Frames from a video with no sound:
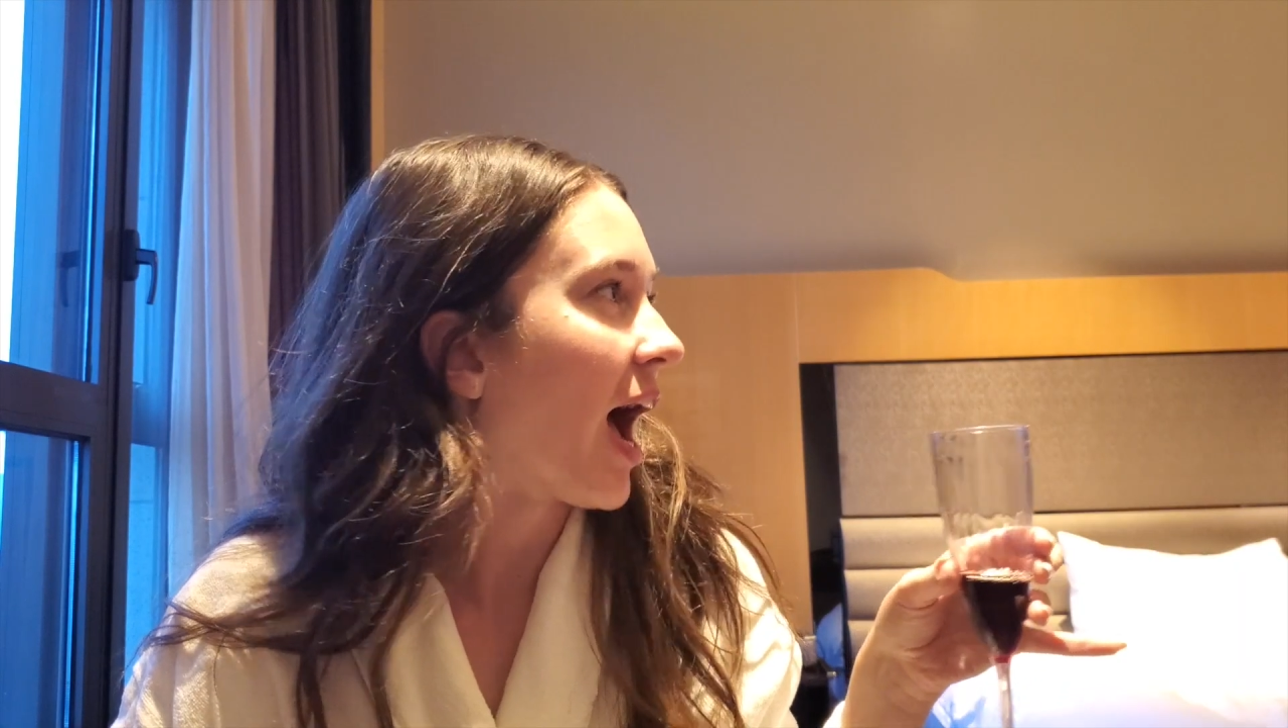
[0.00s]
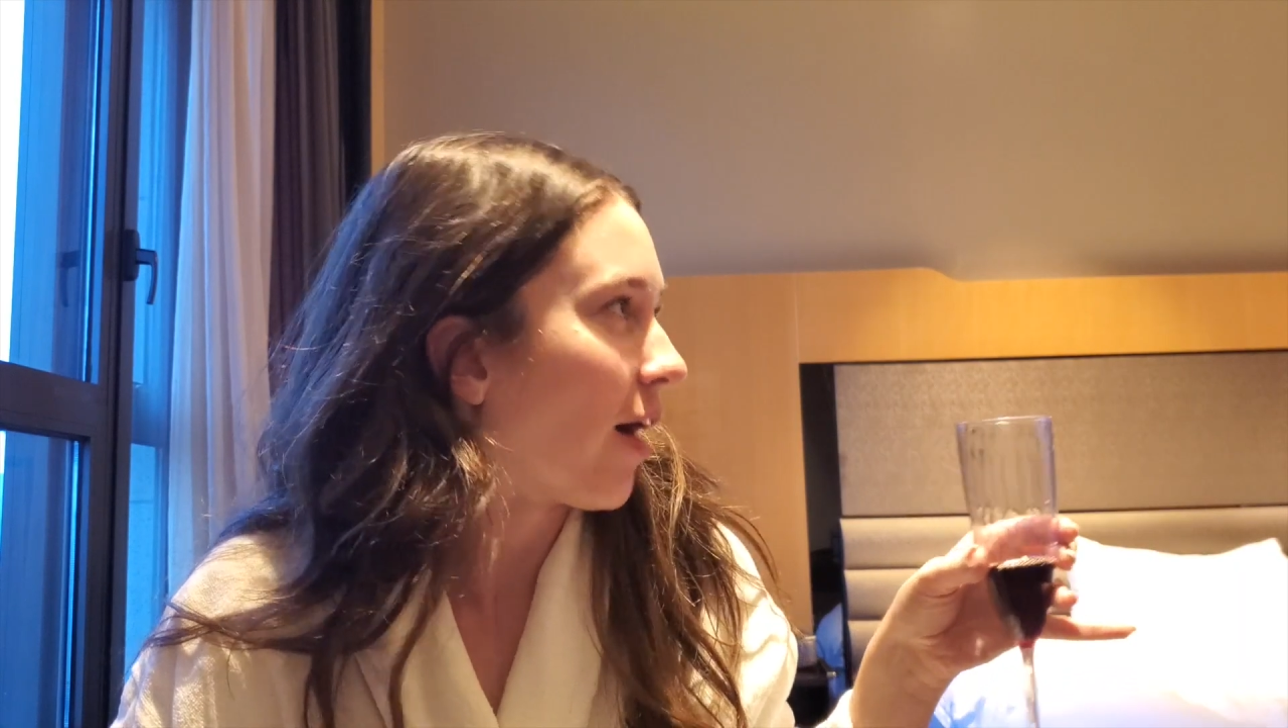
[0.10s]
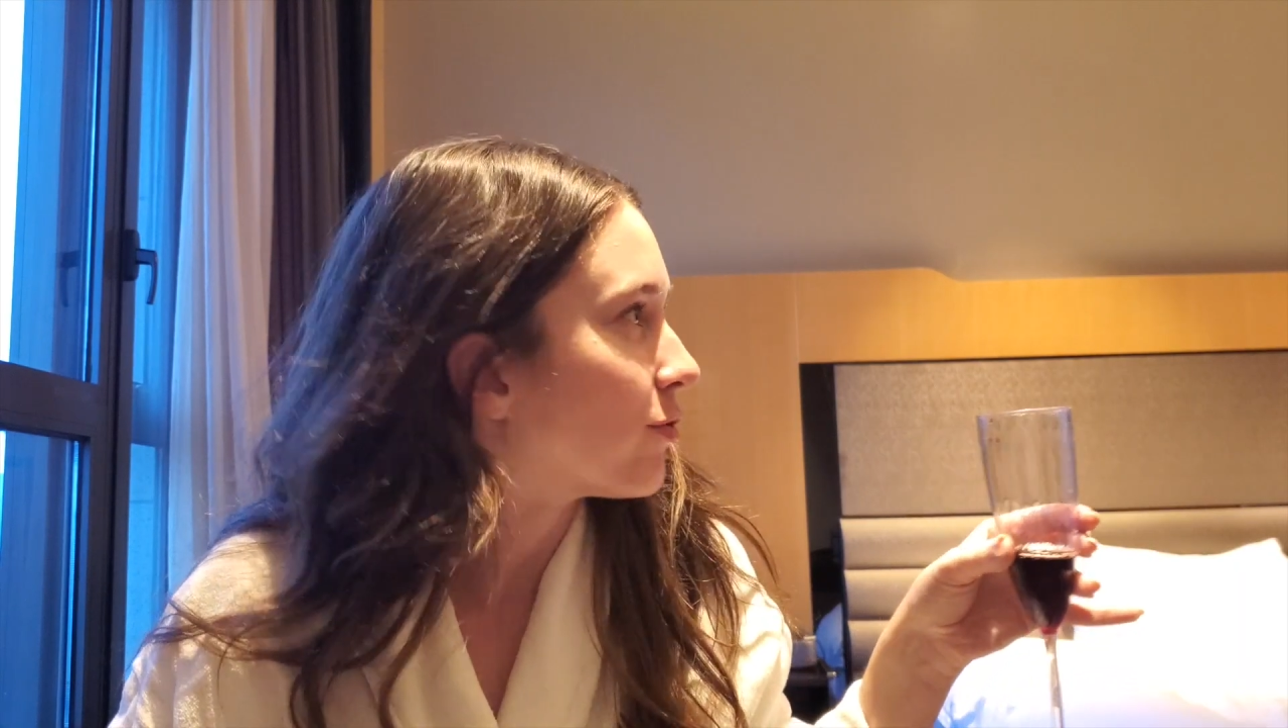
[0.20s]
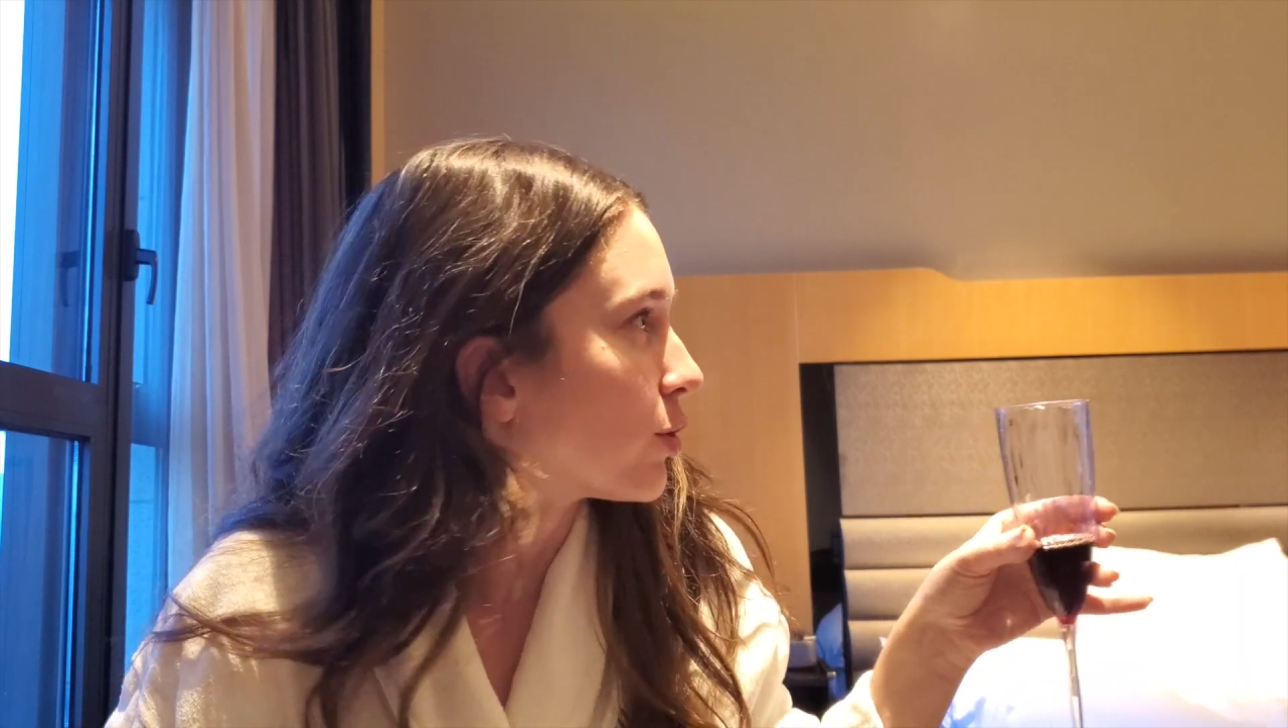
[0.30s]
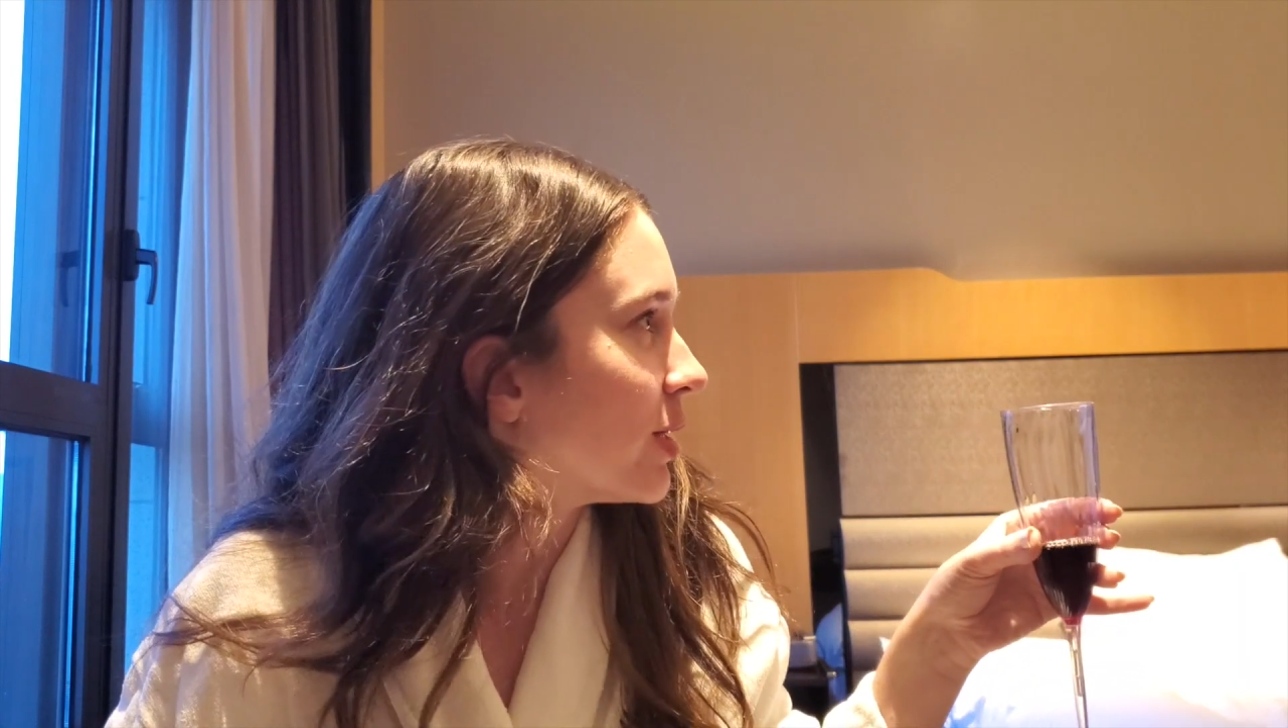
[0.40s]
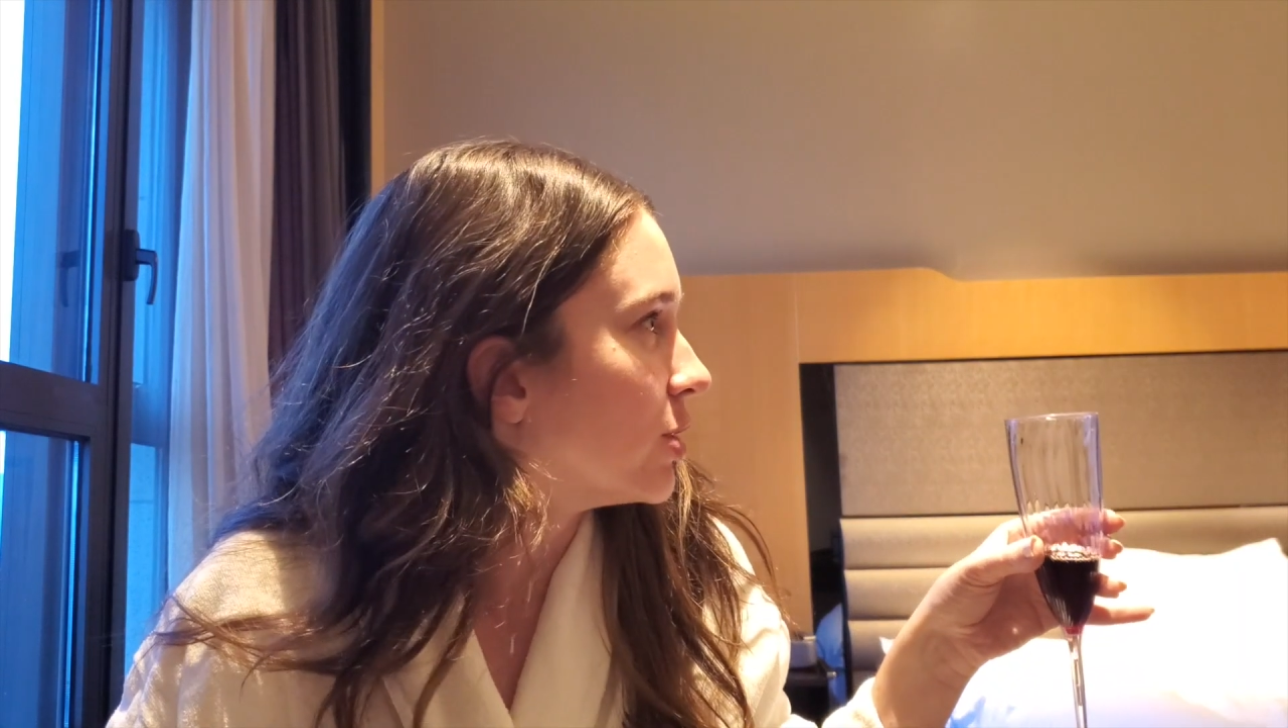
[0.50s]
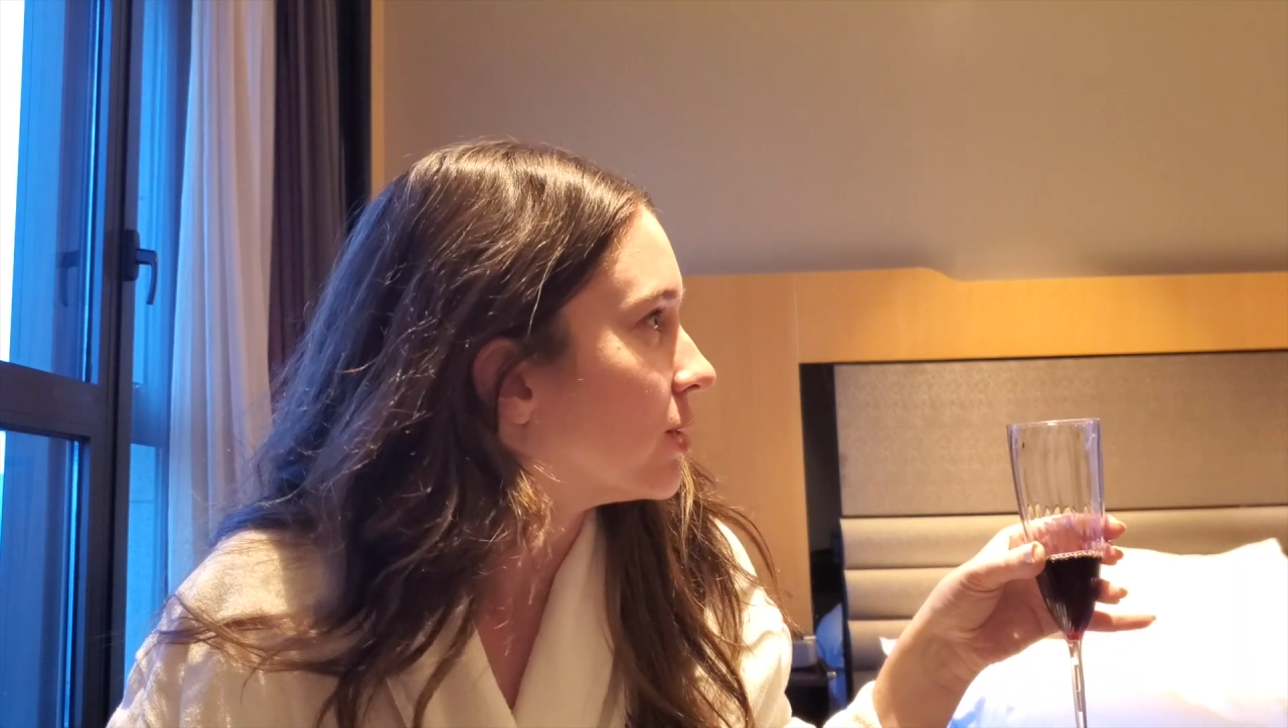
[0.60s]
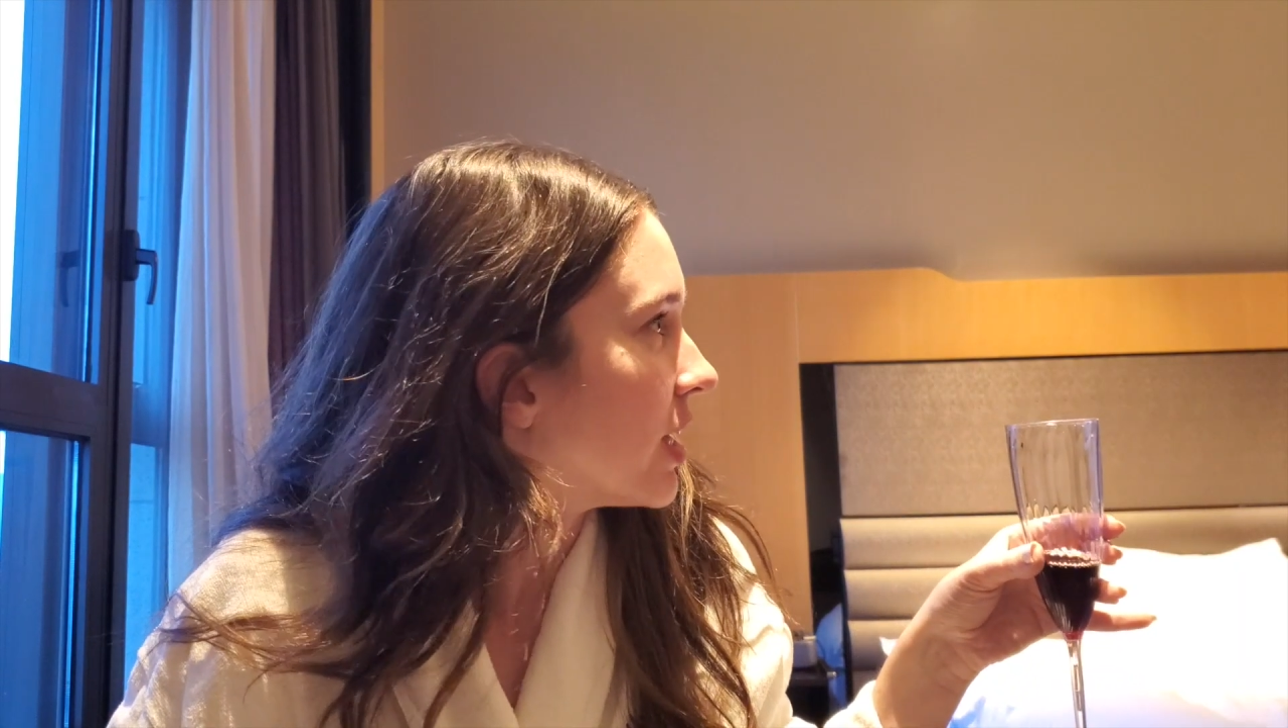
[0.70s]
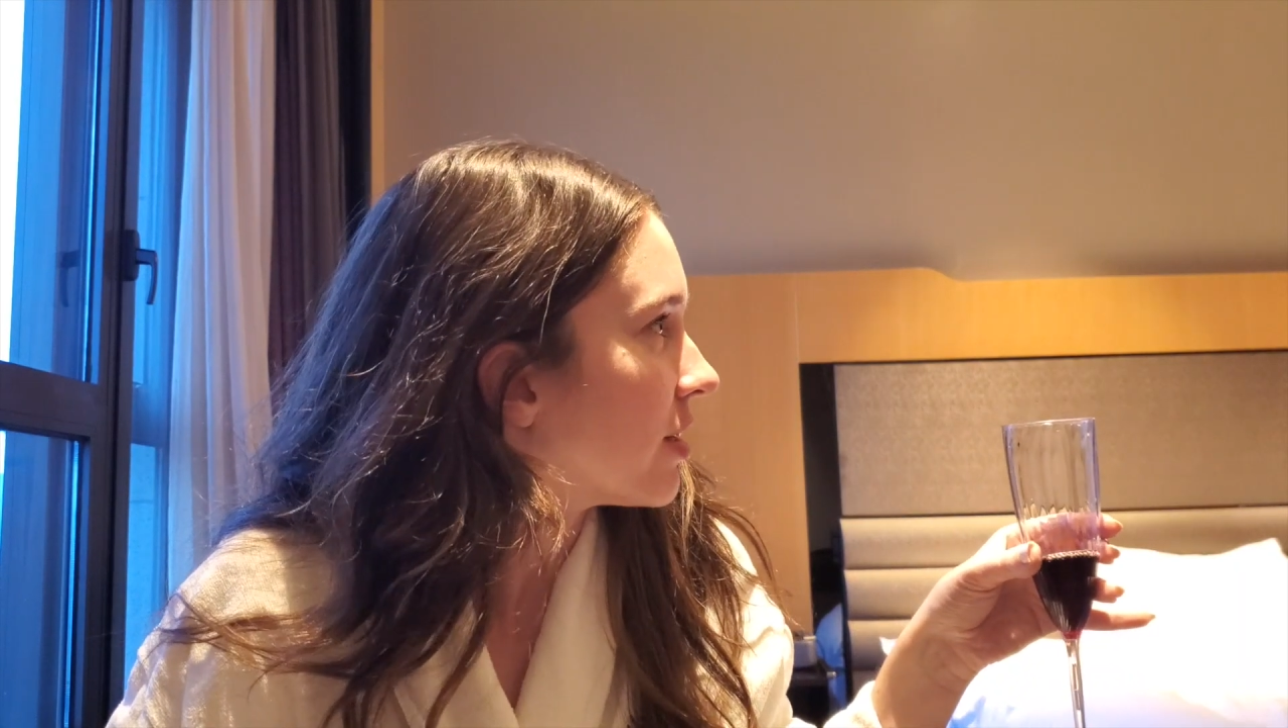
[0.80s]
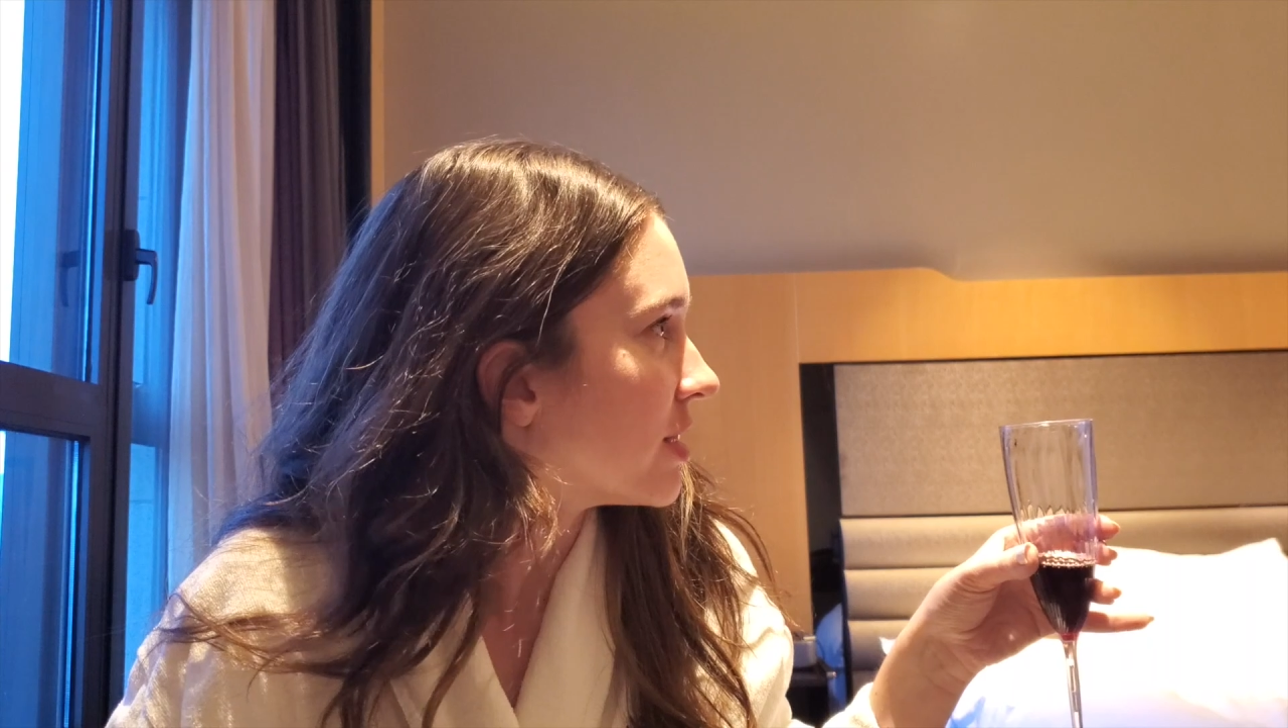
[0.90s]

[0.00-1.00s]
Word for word: after we do din